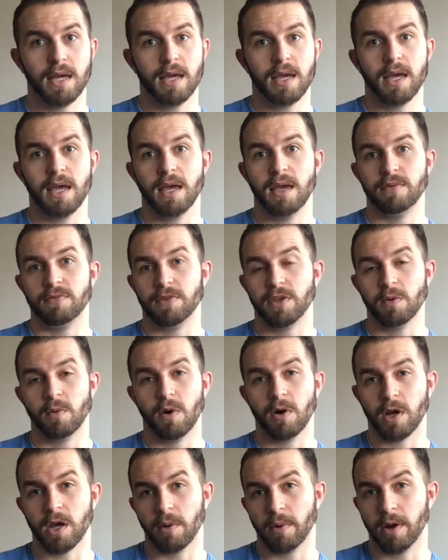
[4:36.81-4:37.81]
if you
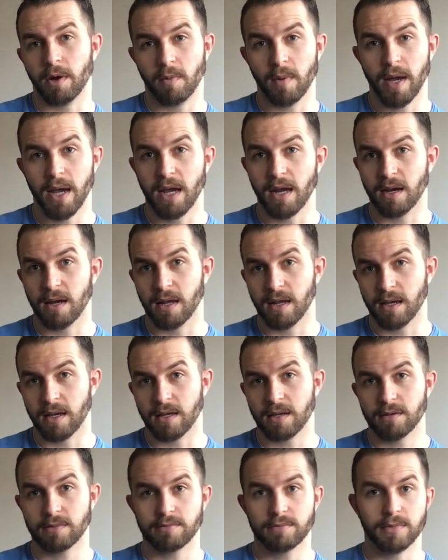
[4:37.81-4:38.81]
are going away
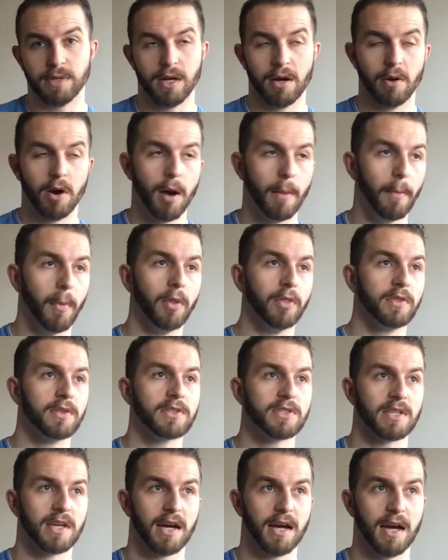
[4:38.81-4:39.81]
in a
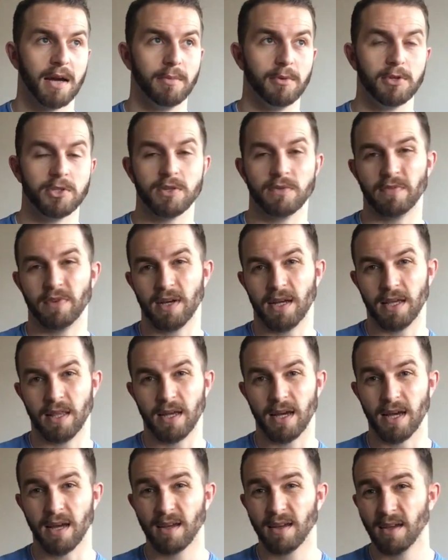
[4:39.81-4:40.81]
month's time or something like
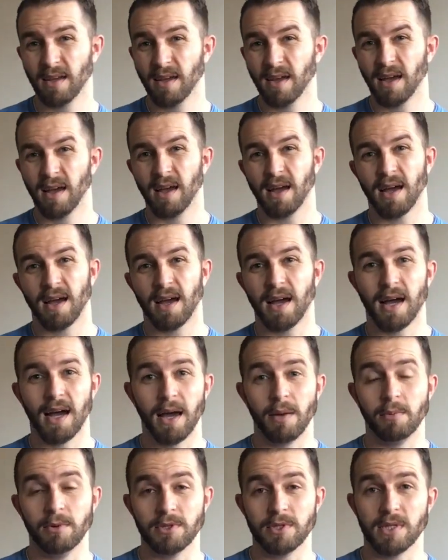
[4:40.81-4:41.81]
that,
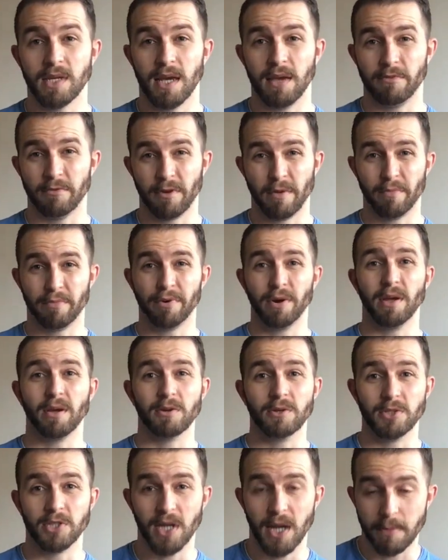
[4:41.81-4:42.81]
I would say if you're in pretty
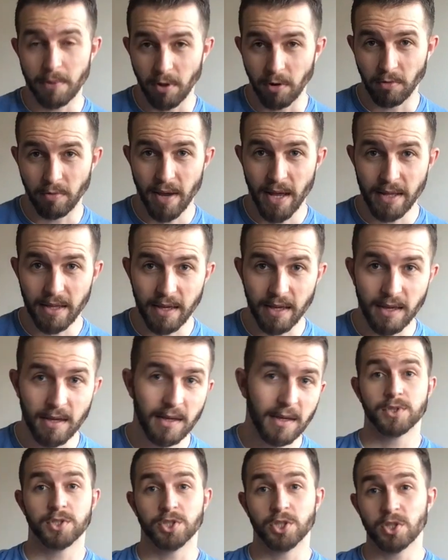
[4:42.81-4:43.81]
good shape already,
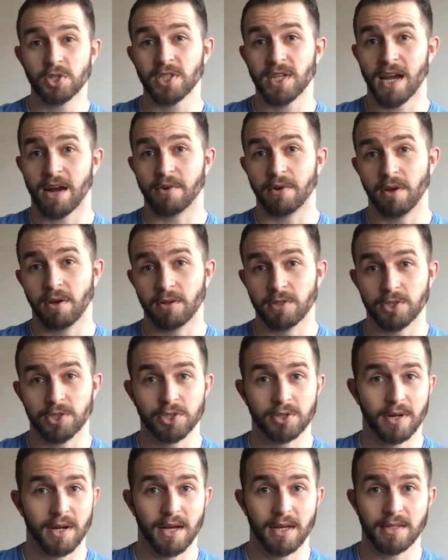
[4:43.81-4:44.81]
just carry on
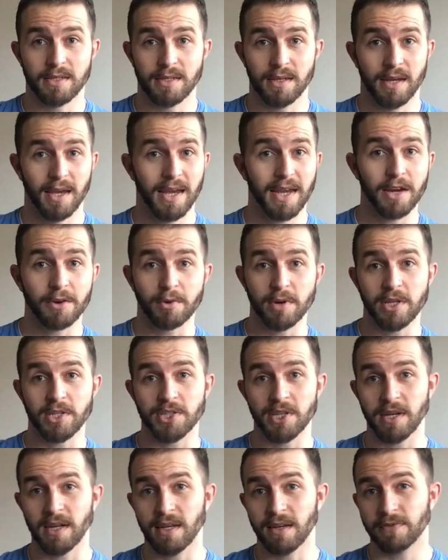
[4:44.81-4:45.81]
trying to
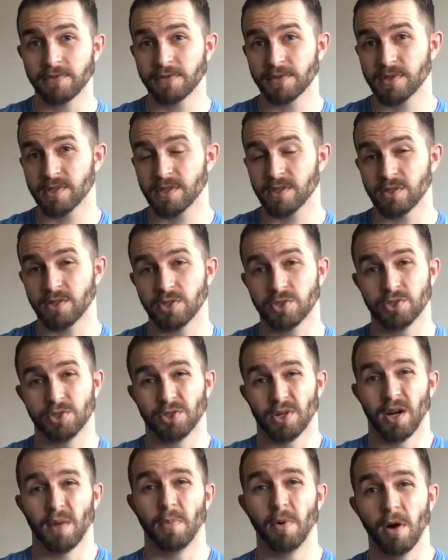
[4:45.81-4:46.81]
increase your lifts,
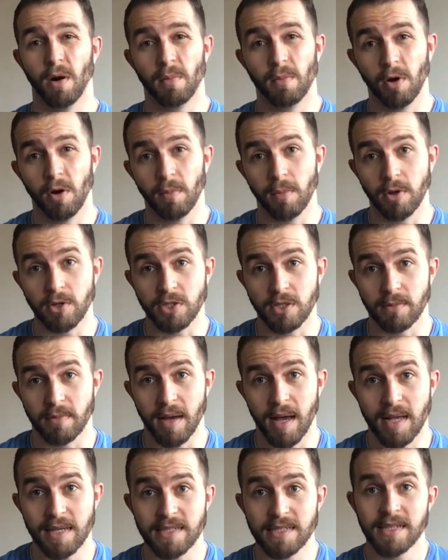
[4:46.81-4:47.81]
try and put on more muscle
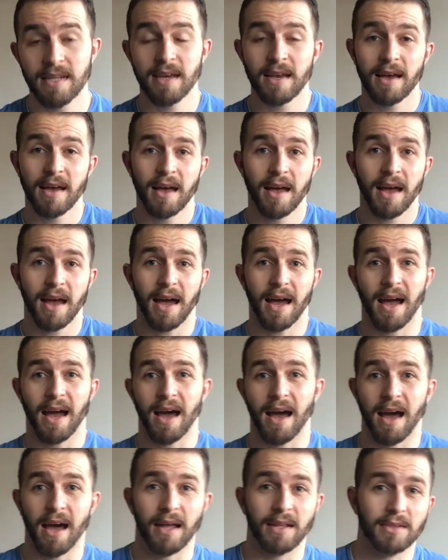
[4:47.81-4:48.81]
mass,
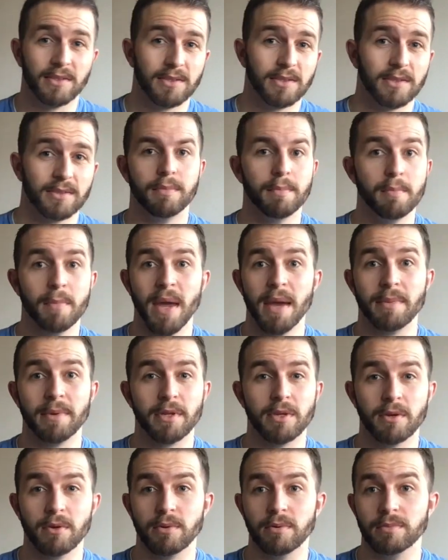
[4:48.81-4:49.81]
and maybe
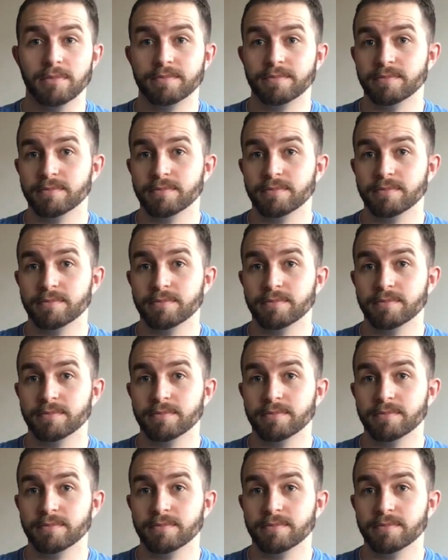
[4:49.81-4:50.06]
do